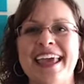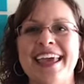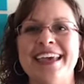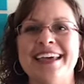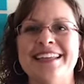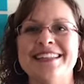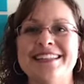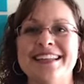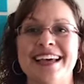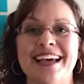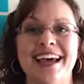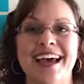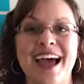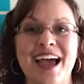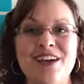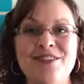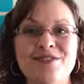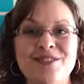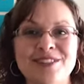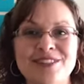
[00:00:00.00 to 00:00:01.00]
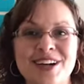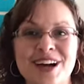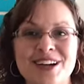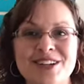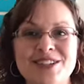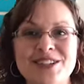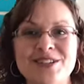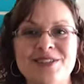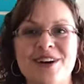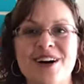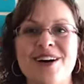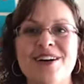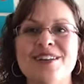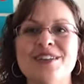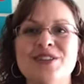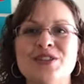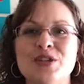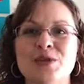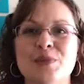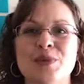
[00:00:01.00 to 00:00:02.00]
and uh, I will talk to you all
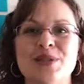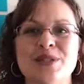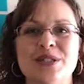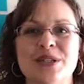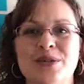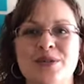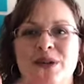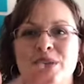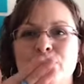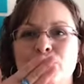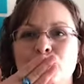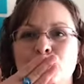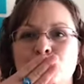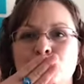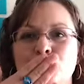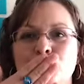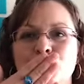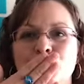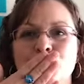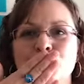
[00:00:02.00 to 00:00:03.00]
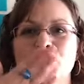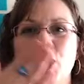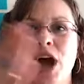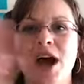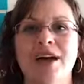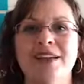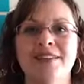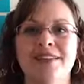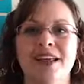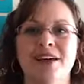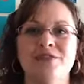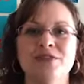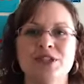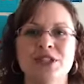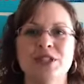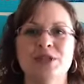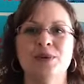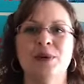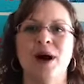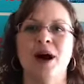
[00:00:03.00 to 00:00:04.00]
super soon. Mwah. Love
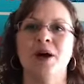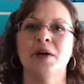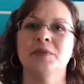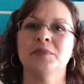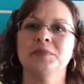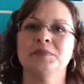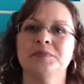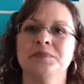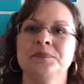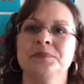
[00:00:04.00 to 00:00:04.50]
to you all.